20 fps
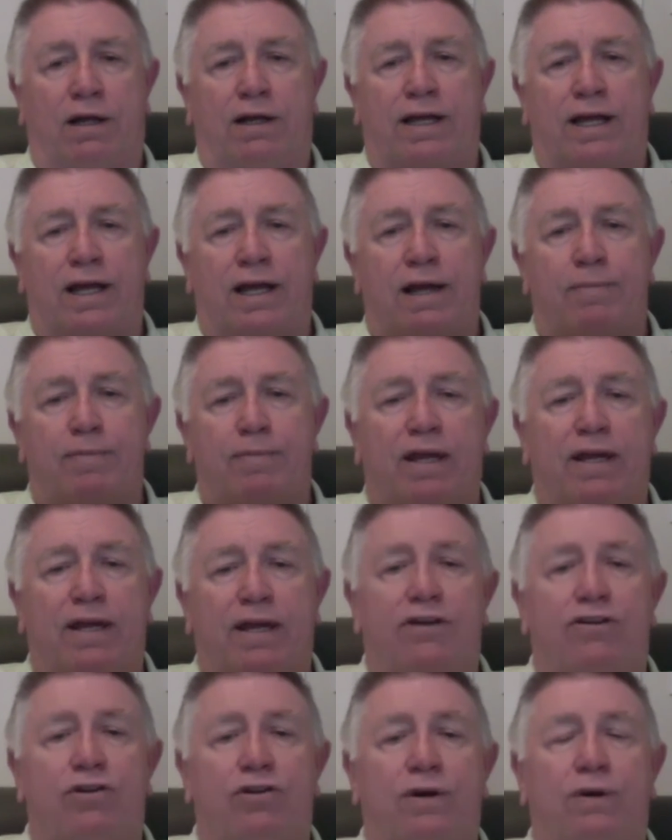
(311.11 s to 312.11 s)
coming
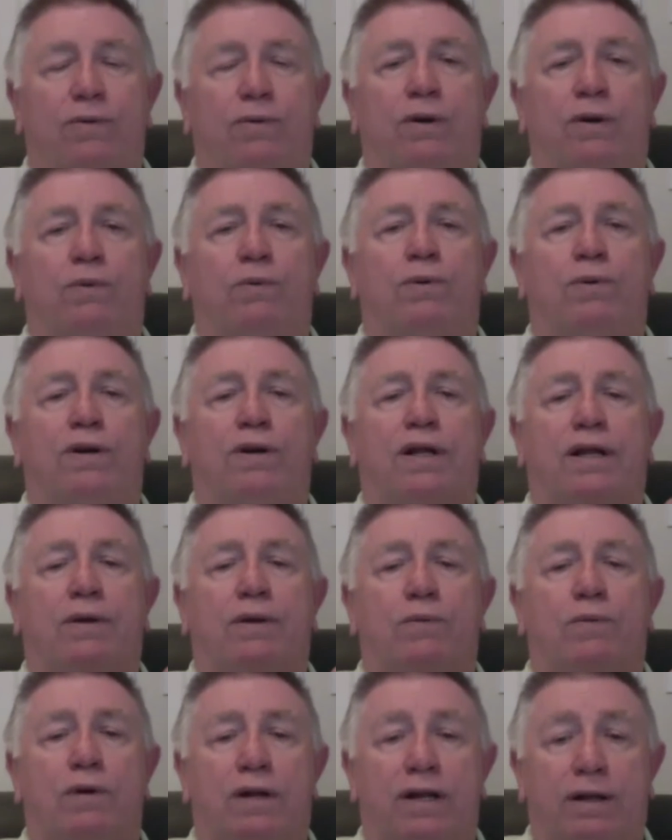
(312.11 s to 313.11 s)
into it, we really
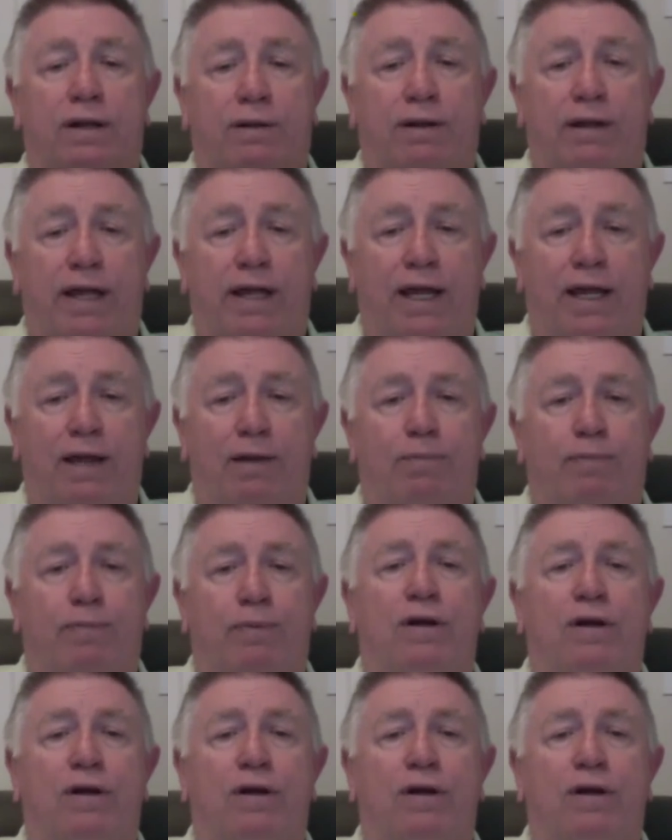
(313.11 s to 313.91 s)
want to keep